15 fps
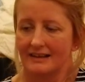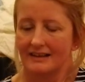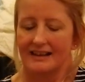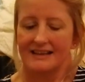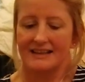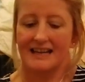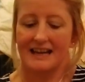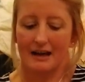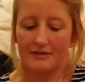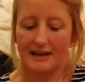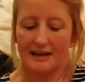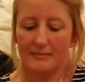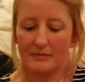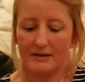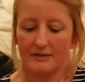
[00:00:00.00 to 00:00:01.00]
And yeah, I've
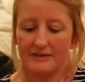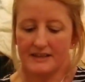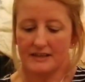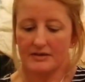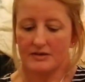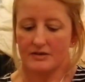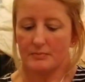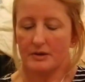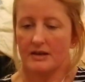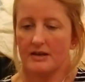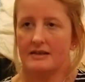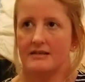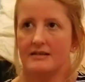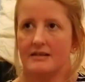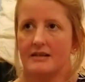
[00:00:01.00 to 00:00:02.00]
had my fingers
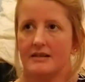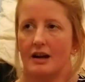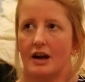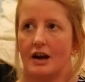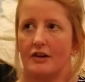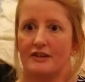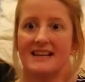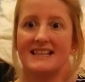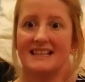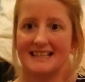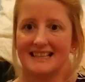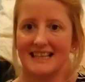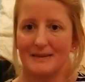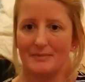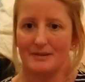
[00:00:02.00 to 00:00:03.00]
burned
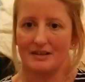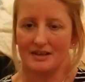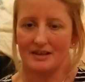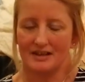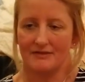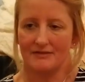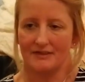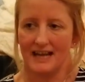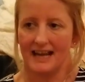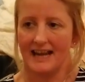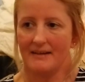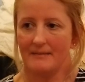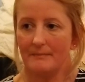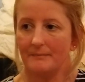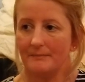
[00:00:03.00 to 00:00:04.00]
horrendously because of that.